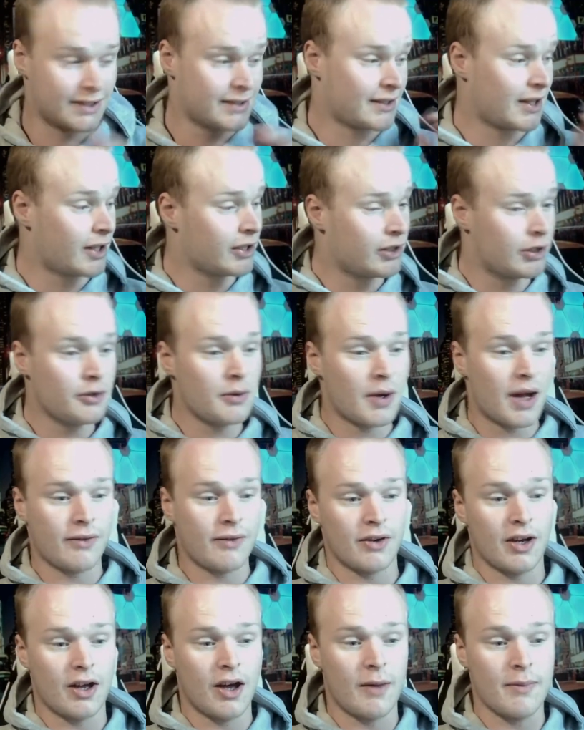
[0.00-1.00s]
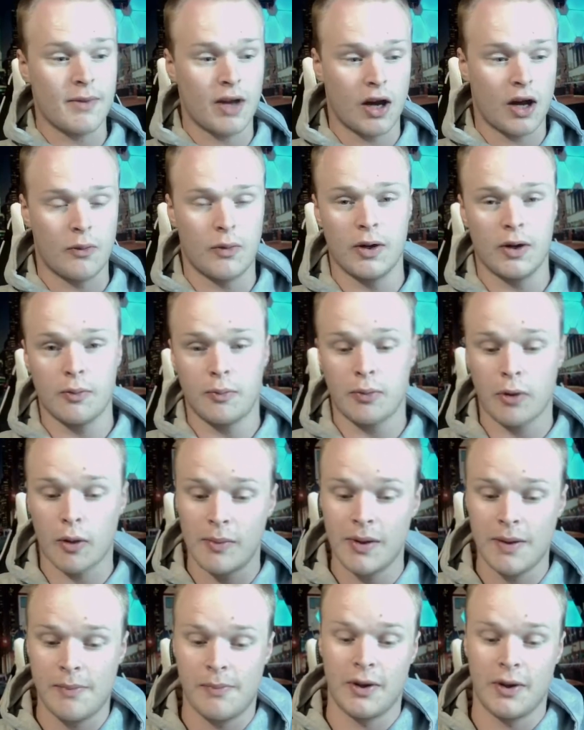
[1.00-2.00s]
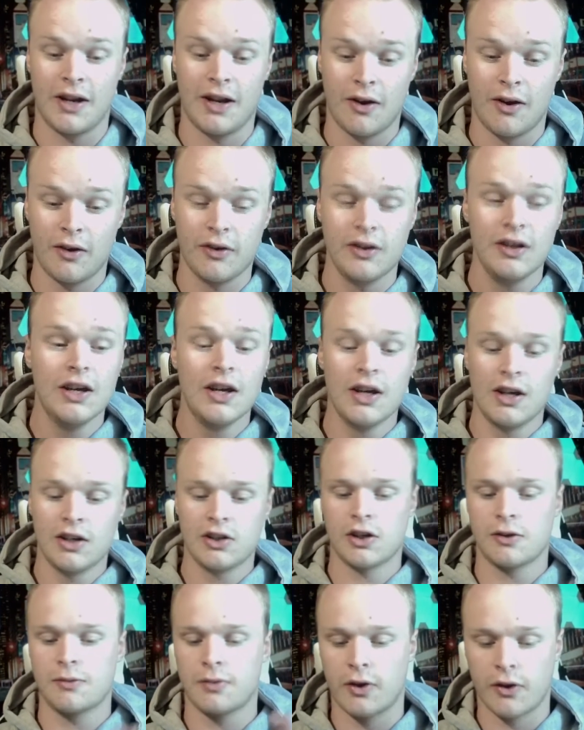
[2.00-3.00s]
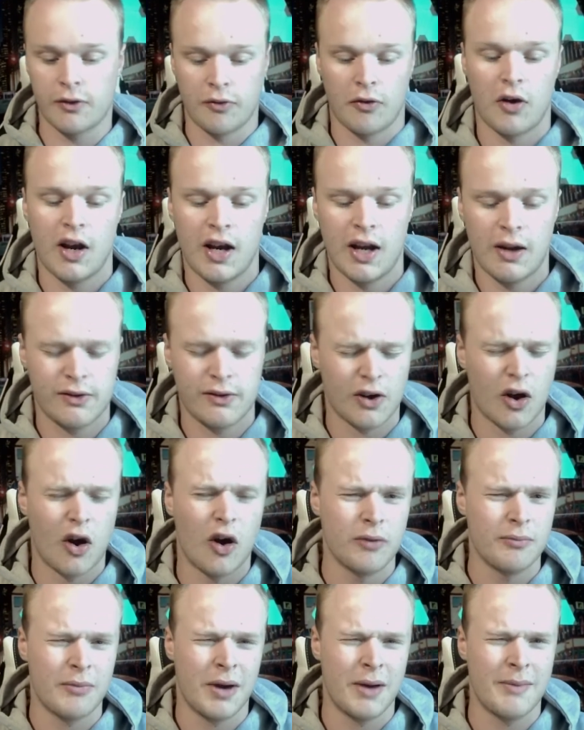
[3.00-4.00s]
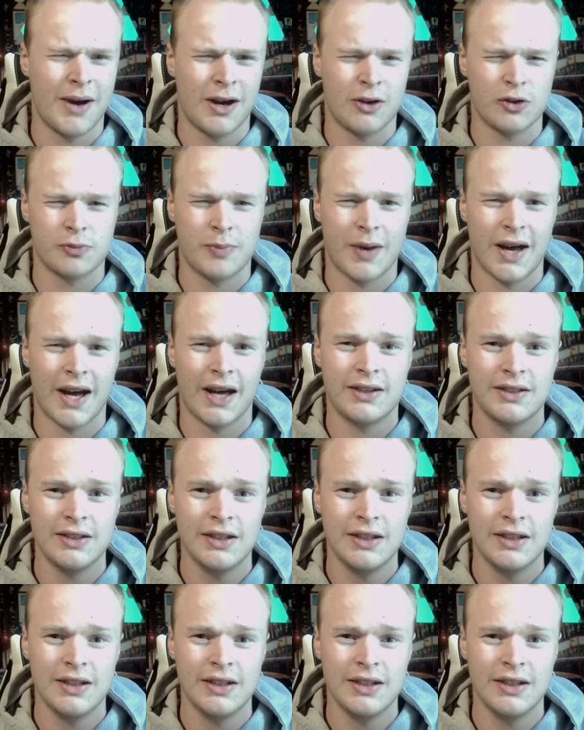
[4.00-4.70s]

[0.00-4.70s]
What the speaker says: I do have an arm that I will probably put it on, just because right now it's on my mouse pad.